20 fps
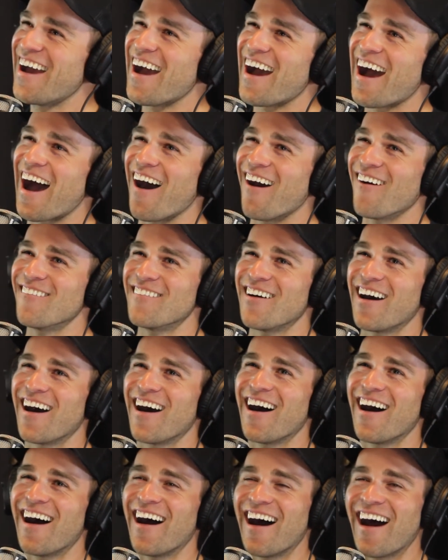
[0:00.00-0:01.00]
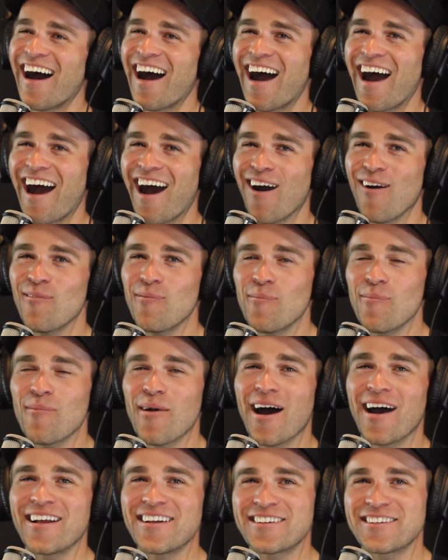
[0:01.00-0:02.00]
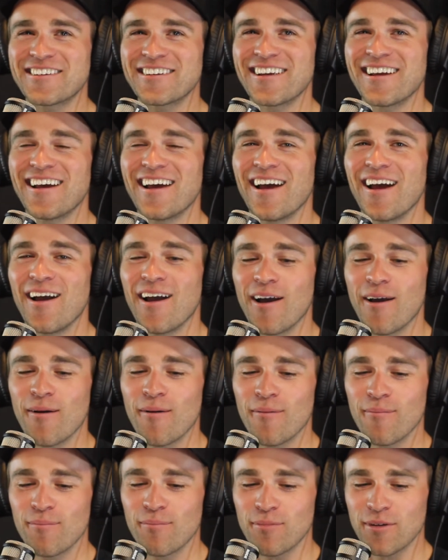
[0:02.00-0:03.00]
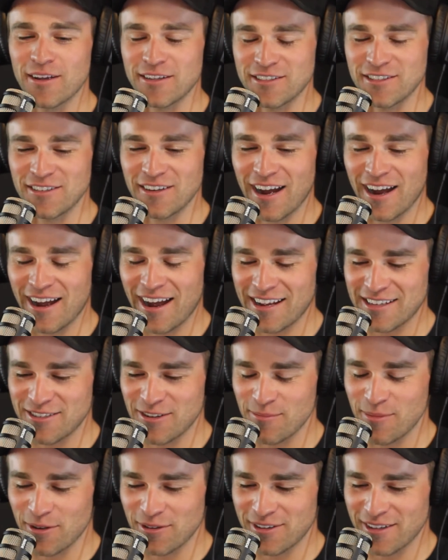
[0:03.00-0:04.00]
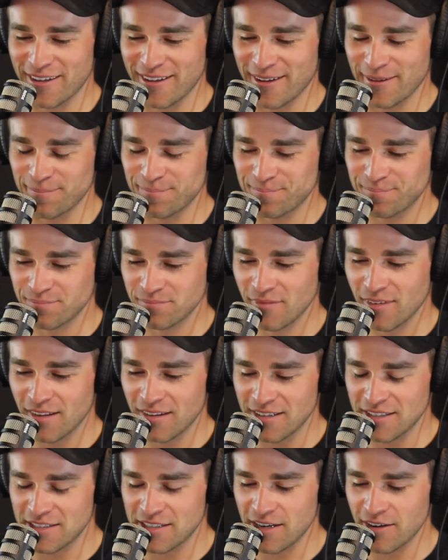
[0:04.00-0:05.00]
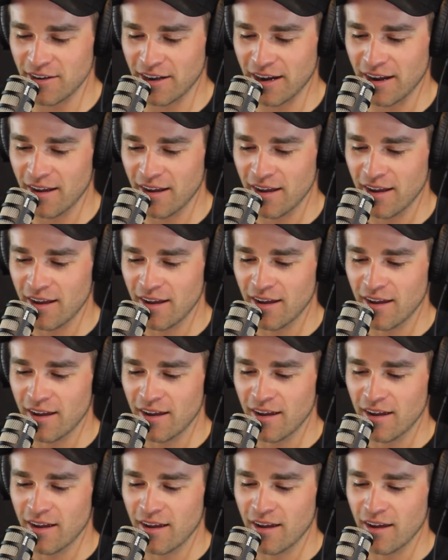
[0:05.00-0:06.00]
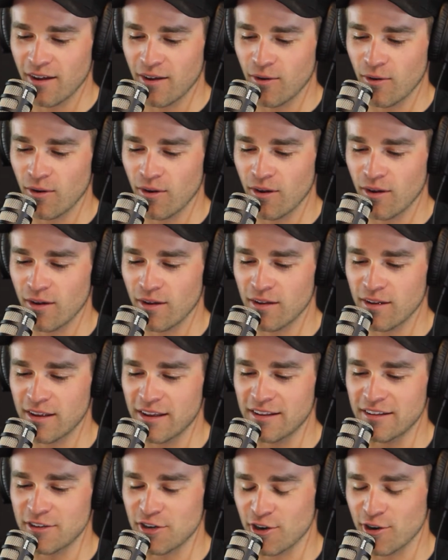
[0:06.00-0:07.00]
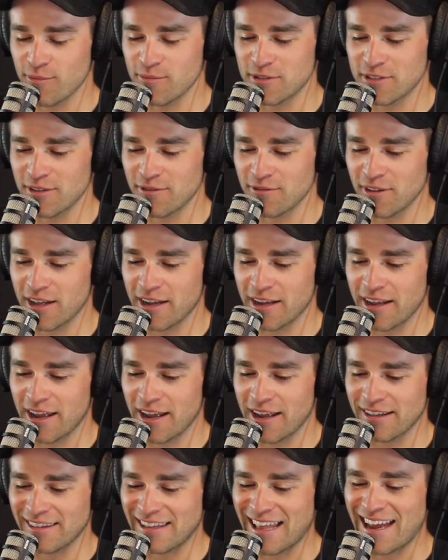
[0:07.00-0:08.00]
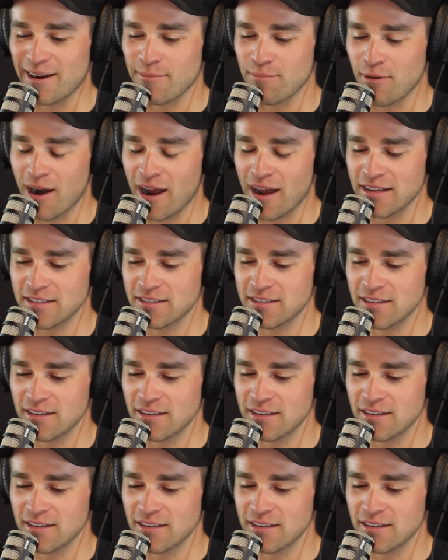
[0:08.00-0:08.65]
How much? Because I asked you about the steering. In terms of like a leg press,